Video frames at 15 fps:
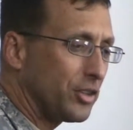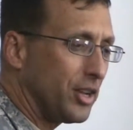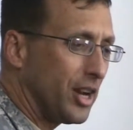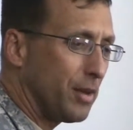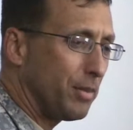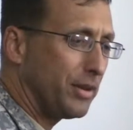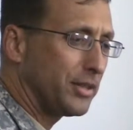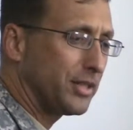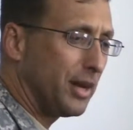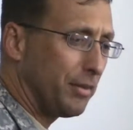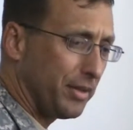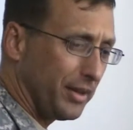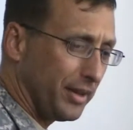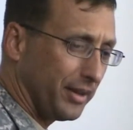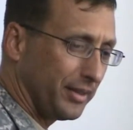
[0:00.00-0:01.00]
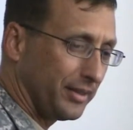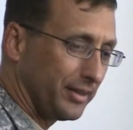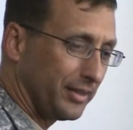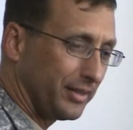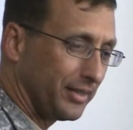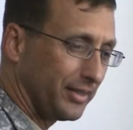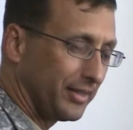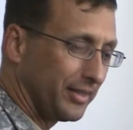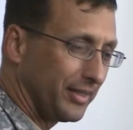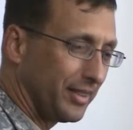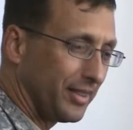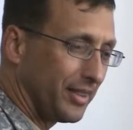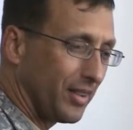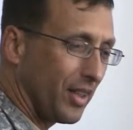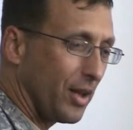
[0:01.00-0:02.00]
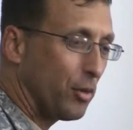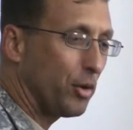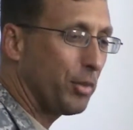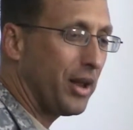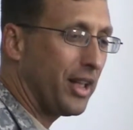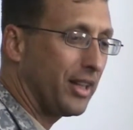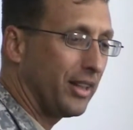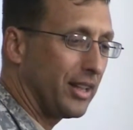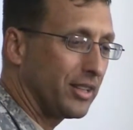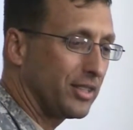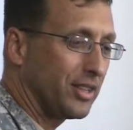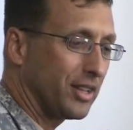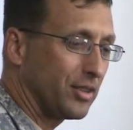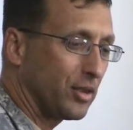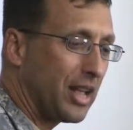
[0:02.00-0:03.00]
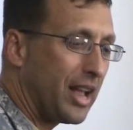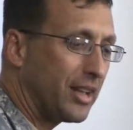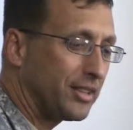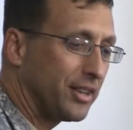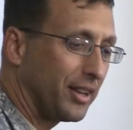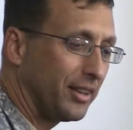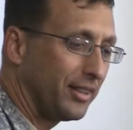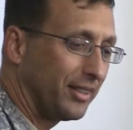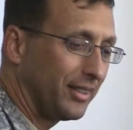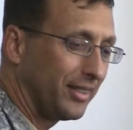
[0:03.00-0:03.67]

hung up on something. And we'll probably get like six passes.